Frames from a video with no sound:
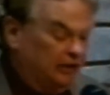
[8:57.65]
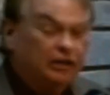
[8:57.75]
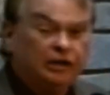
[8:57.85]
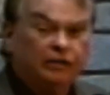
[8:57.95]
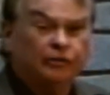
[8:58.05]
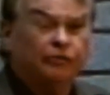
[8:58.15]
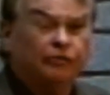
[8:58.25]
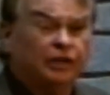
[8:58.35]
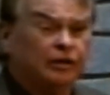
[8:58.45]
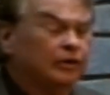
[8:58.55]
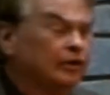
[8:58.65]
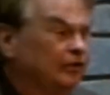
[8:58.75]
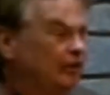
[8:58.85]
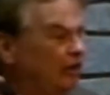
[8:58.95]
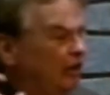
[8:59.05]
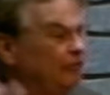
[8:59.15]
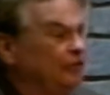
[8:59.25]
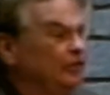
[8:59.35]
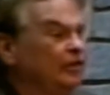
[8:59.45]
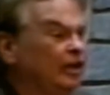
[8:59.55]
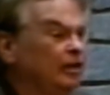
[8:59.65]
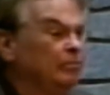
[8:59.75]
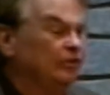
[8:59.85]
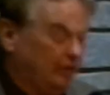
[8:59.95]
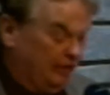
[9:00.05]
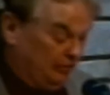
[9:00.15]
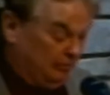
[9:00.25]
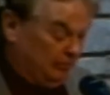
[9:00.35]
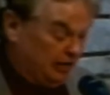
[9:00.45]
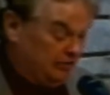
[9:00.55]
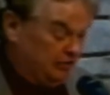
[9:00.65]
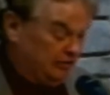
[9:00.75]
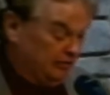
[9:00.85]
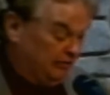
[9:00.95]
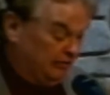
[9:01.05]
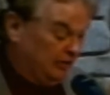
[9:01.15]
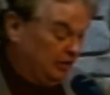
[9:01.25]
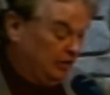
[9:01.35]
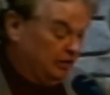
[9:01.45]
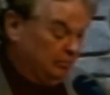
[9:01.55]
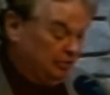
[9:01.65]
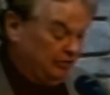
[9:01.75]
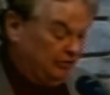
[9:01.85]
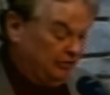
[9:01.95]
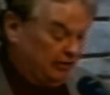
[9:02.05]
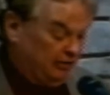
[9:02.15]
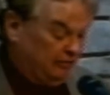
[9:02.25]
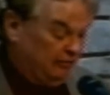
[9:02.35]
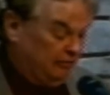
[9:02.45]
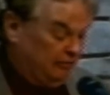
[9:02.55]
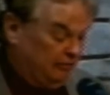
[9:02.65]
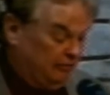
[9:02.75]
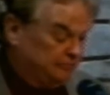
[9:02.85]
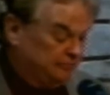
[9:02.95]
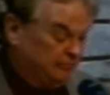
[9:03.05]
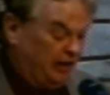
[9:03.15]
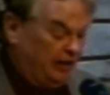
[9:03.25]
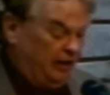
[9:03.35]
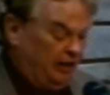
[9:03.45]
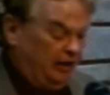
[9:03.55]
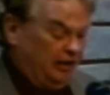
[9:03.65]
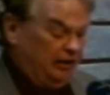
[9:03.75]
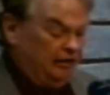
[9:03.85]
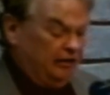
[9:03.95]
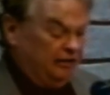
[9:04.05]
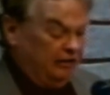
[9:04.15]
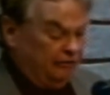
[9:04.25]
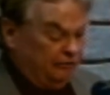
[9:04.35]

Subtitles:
need for forgiveness, that oftentimes takes a mind shift in perspective. And a few